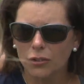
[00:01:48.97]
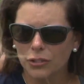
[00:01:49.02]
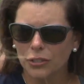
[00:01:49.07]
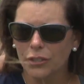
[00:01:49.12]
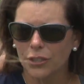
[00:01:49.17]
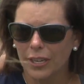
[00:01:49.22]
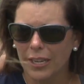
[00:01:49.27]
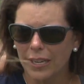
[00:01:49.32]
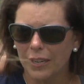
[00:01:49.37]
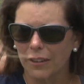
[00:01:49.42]

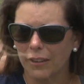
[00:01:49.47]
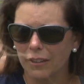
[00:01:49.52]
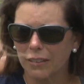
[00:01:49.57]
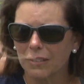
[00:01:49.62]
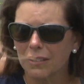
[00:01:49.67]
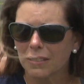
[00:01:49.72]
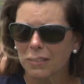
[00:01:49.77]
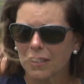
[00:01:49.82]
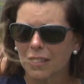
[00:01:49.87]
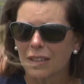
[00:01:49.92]
culture here
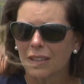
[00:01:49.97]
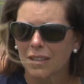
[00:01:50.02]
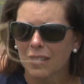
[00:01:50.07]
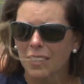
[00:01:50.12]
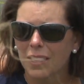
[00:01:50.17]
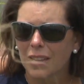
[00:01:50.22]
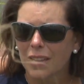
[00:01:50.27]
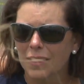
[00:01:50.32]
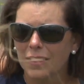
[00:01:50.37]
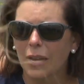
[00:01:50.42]

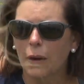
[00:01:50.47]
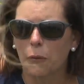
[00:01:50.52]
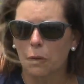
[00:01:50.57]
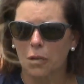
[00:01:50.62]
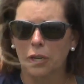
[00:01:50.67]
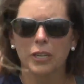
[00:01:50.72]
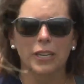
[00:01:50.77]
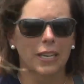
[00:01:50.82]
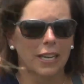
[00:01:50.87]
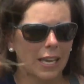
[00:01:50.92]
that
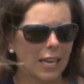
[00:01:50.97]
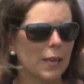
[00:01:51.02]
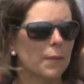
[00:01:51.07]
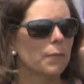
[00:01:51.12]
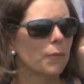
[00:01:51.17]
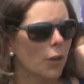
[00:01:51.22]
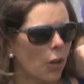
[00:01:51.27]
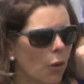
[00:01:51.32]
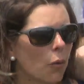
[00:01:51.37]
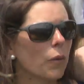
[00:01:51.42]
we're going to keep
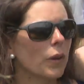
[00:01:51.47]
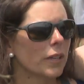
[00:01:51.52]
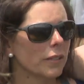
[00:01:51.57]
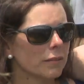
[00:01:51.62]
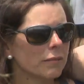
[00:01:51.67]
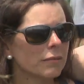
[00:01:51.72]
going.